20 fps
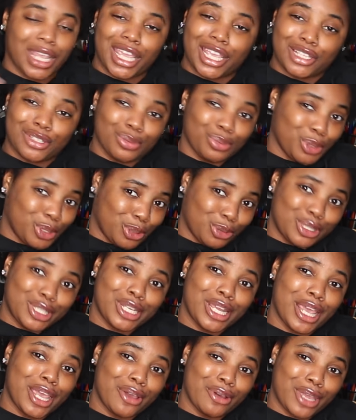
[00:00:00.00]
is real
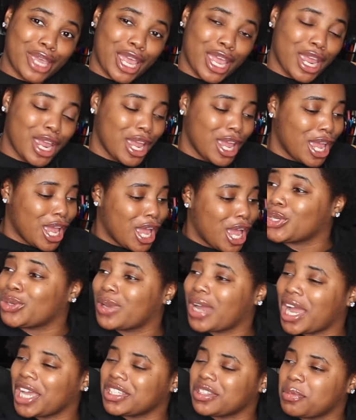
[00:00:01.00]
today, okay? You
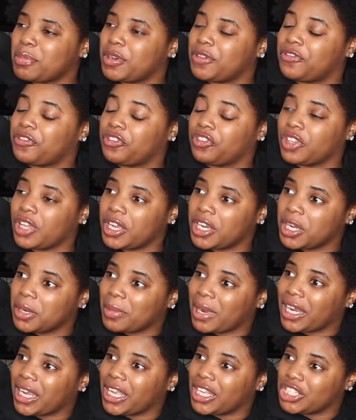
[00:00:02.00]
guys have been flooding
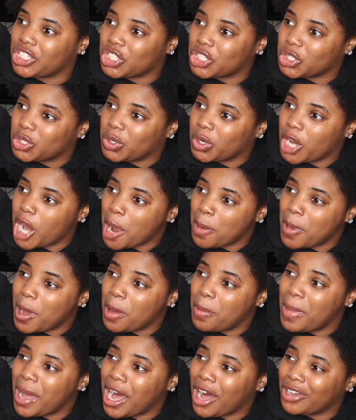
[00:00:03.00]
my Instagram
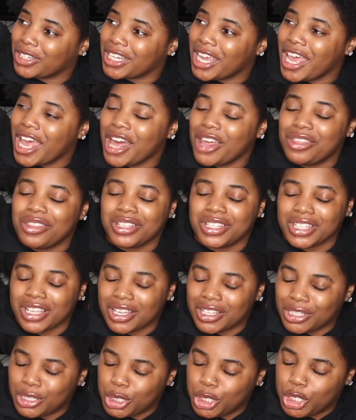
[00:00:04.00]
about this
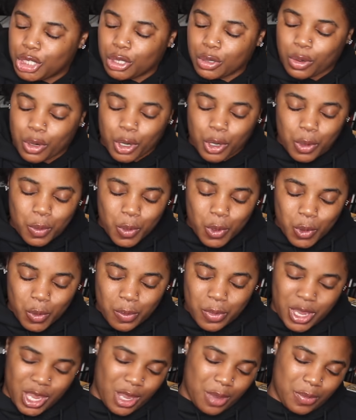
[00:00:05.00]
adorable
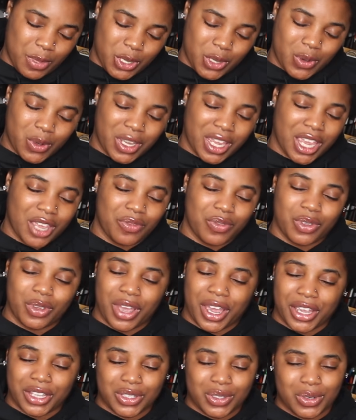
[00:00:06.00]
baby, okay? If you
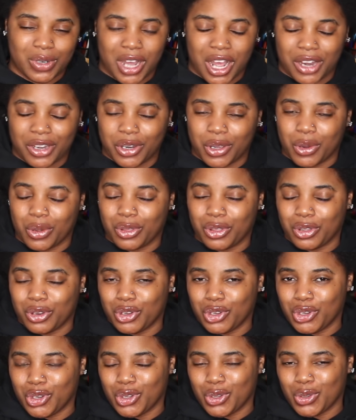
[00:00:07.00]
guys do not know, the
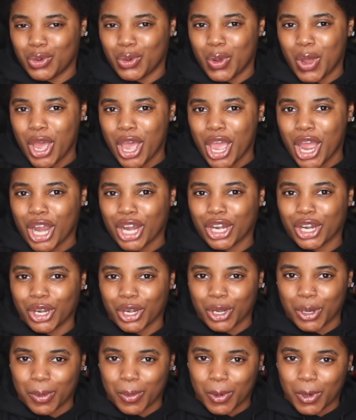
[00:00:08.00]
new
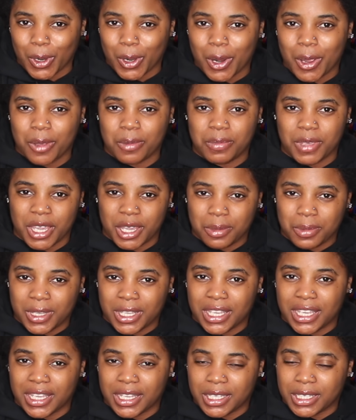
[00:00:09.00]
Gerber
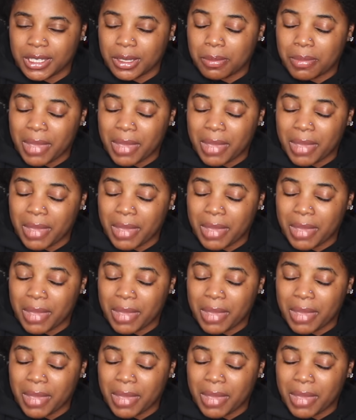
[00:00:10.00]
baby is